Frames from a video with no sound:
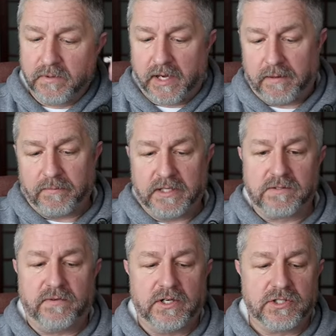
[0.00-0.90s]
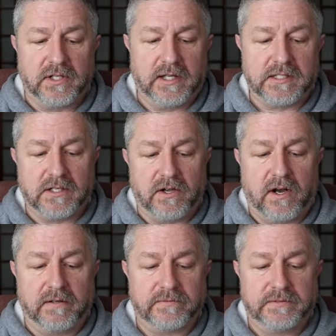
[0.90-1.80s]
Okay, let's finish the lesson
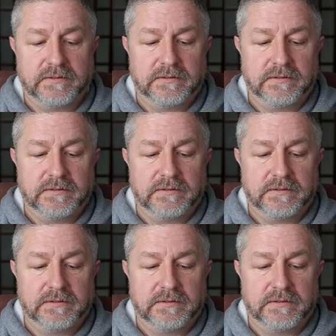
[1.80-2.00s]
off.